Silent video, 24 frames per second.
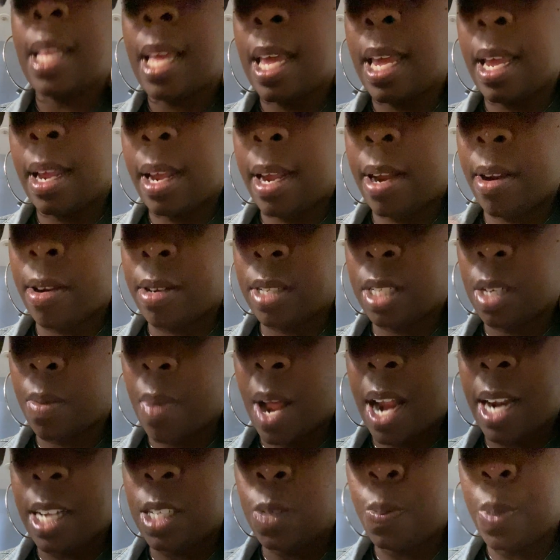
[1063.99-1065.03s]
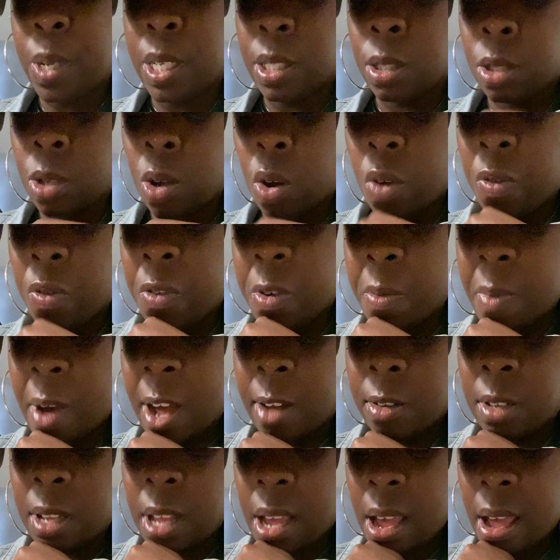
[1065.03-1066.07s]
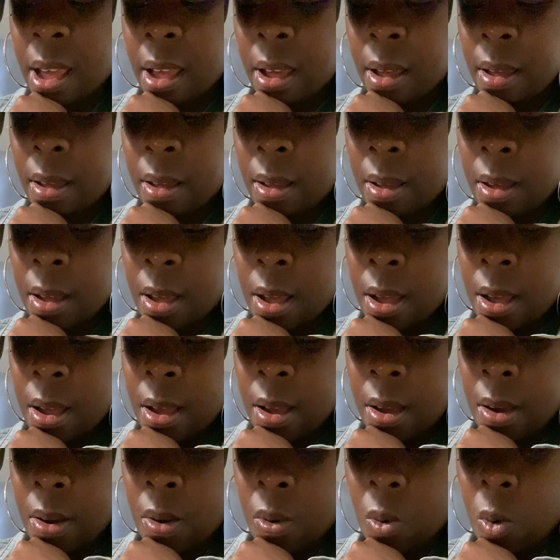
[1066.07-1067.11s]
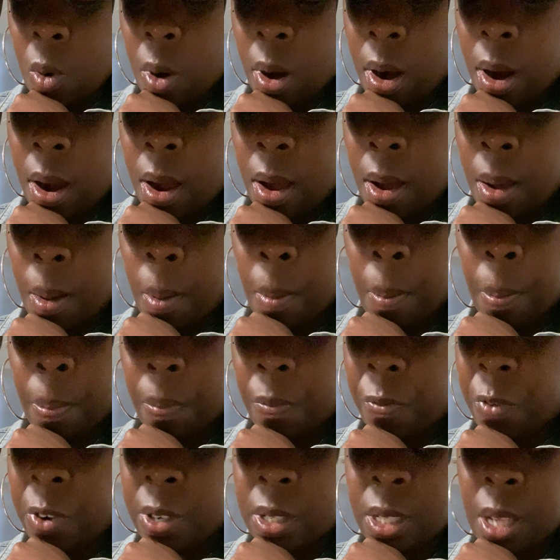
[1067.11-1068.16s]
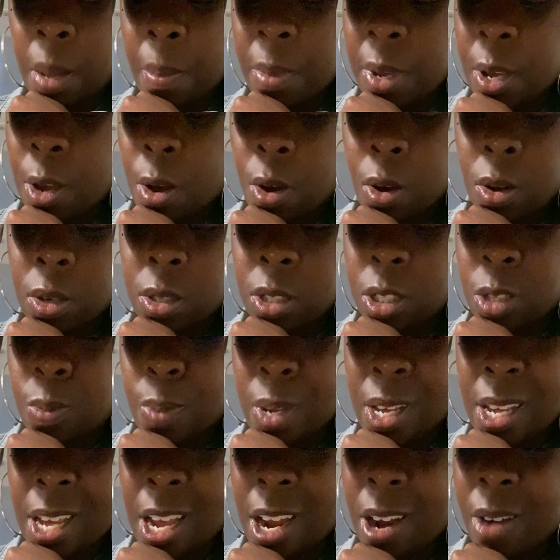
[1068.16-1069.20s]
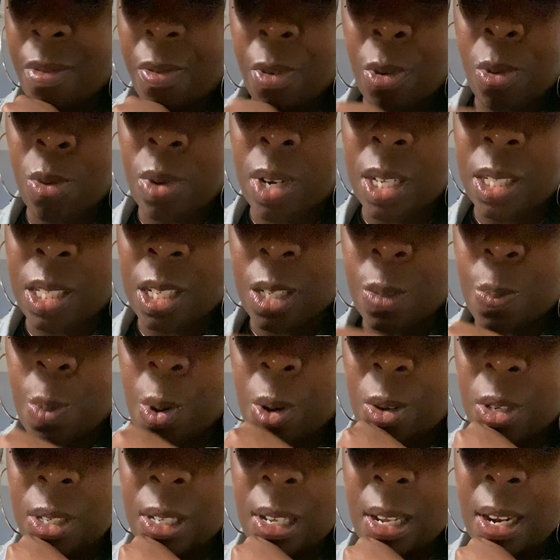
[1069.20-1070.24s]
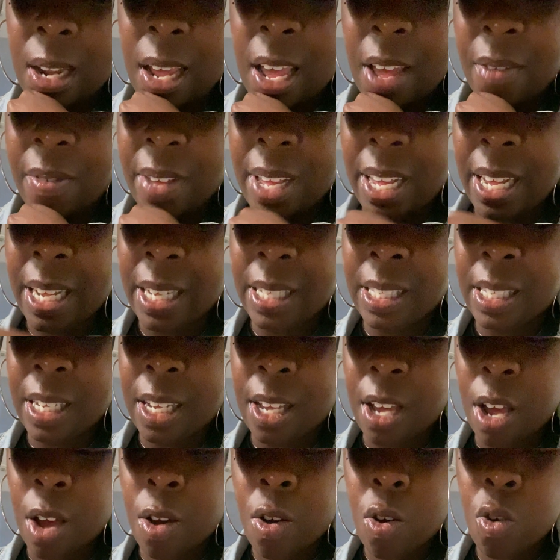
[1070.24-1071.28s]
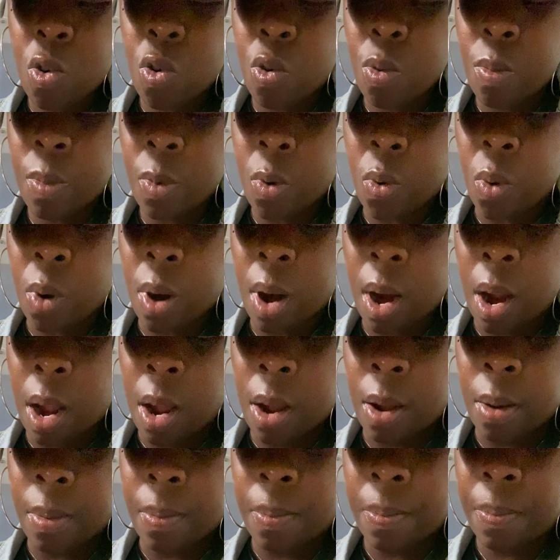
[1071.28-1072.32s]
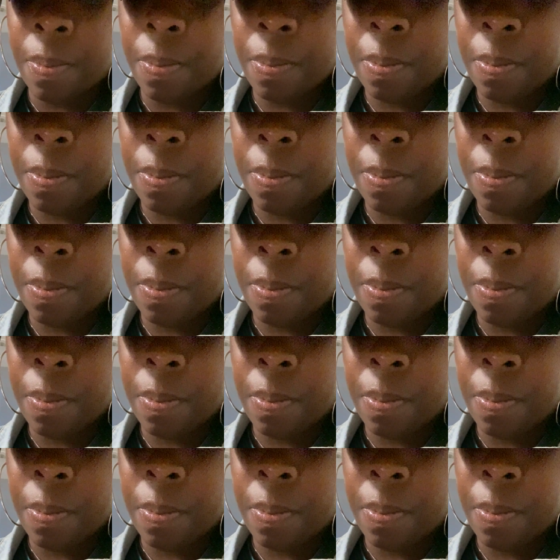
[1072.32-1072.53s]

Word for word: that. Here, somebody's pissed off about that. Or um, for some of y'all, just be careful. Does this person have keys to your home? Or um,